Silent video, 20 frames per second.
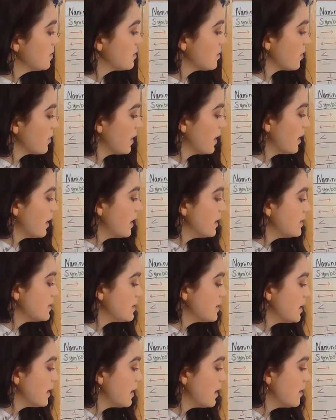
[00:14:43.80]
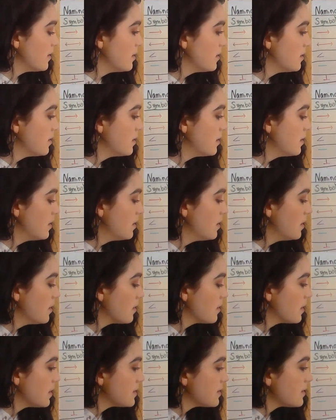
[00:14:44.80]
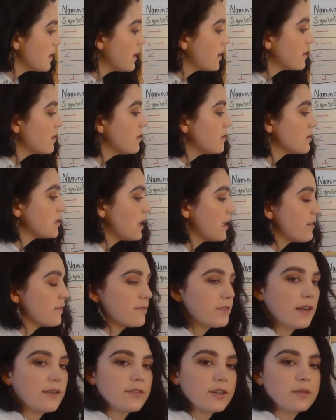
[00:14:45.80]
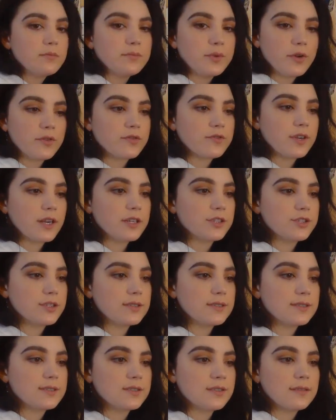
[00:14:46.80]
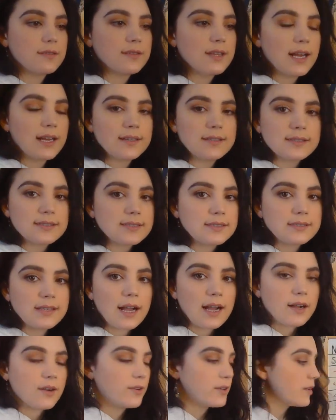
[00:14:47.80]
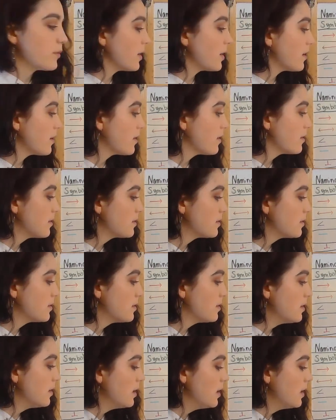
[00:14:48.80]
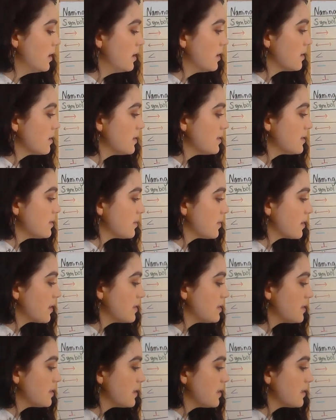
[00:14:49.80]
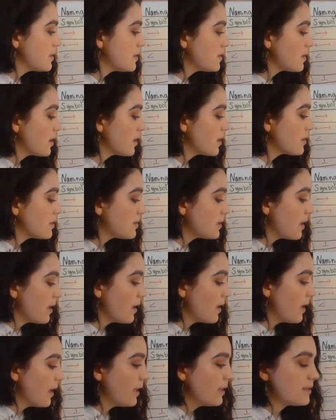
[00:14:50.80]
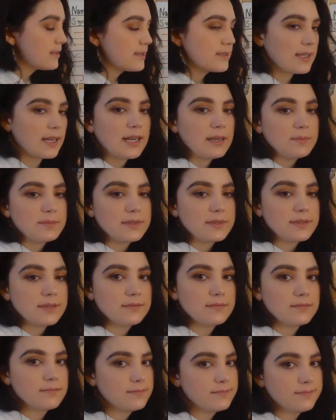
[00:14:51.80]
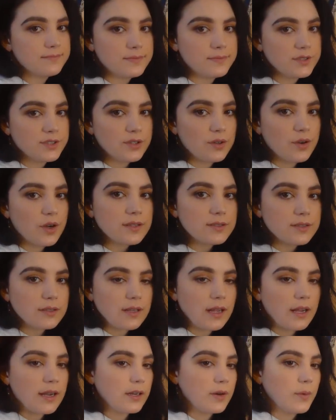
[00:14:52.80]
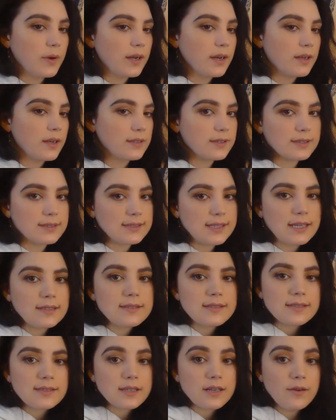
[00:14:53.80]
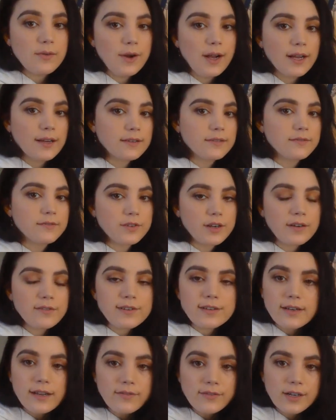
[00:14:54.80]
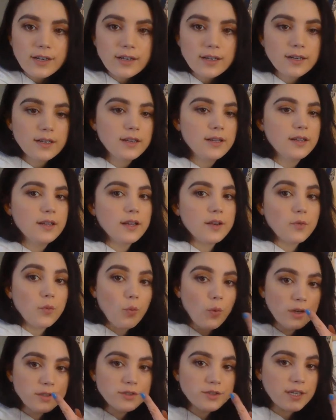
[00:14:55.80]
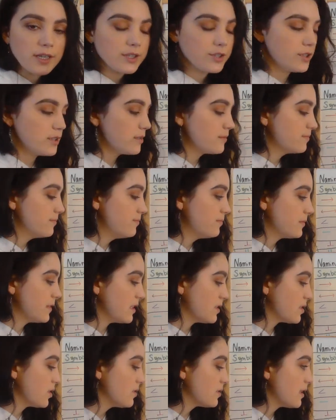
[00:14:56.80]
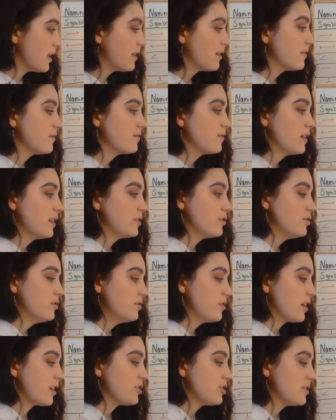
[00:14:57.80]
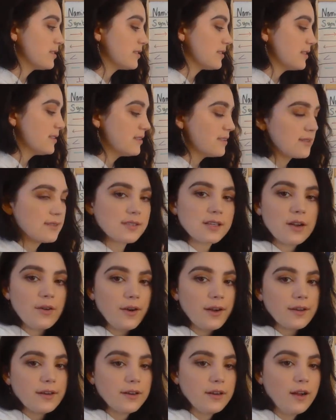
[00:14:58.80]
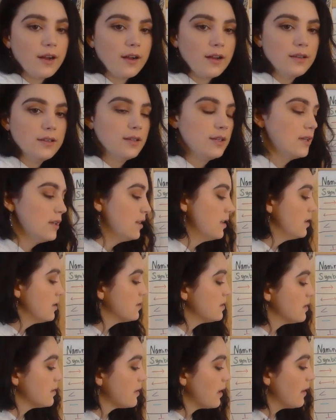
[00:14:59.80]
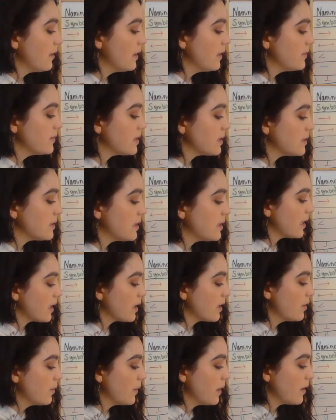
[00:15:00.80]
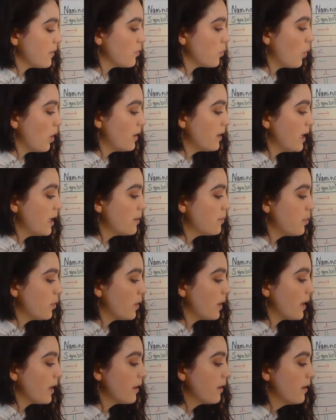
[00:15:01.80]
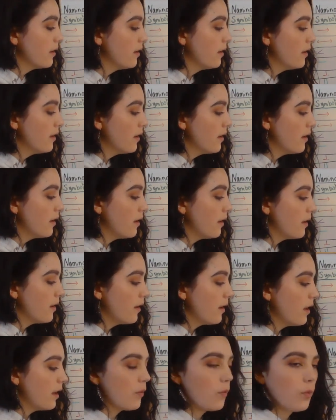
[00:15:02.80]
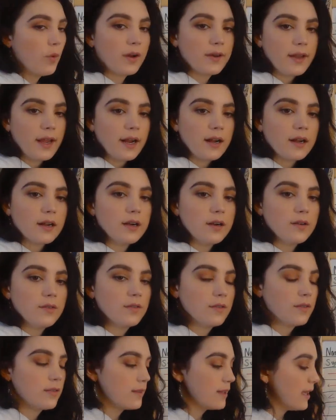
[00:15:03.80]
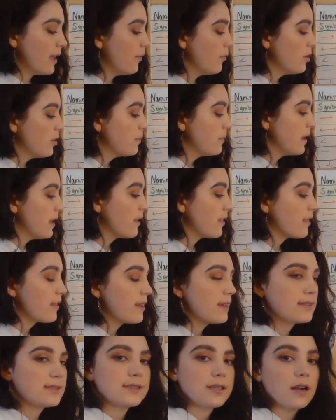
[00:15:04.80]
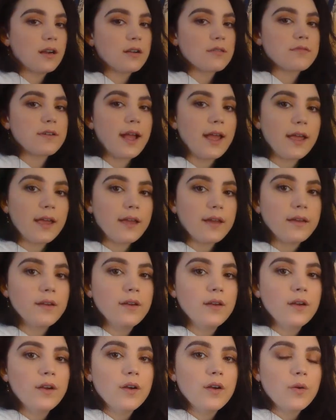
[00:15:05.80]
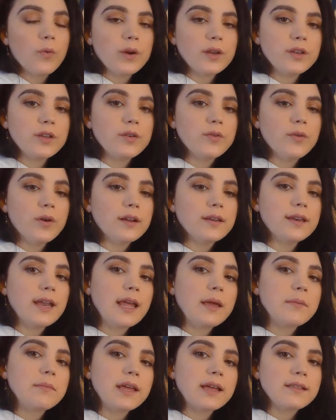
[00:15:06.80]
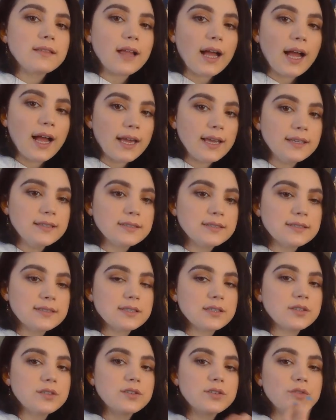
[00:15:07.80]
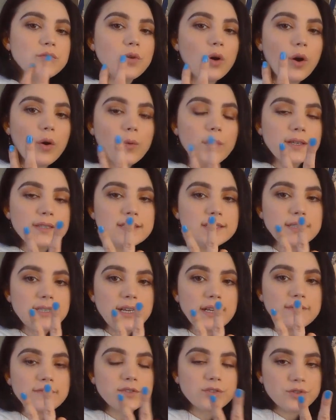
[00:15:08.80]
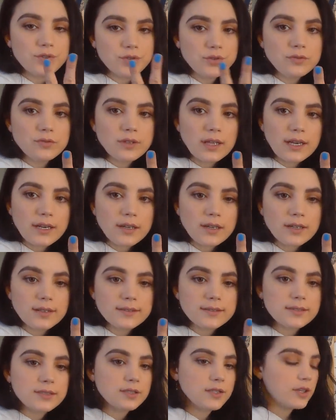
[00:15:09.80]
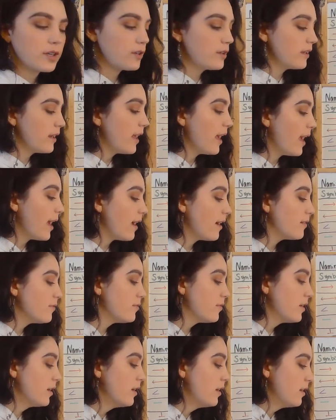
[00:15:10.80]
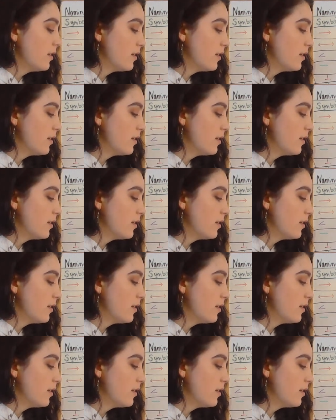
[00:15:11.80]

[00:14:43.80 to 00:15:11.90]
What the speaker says: So here I see this line goes on forever in both directions. So that is not going to work. This one I see starts and stops. So also not going to work because that doesn't go on forever and ever. One direction. This goes on in two directions. This doesn't go on at all. So that leaves here. We have one endpoint and one arrow. That would make this array. When you are naming lines, you always need to have two letters. You're going to have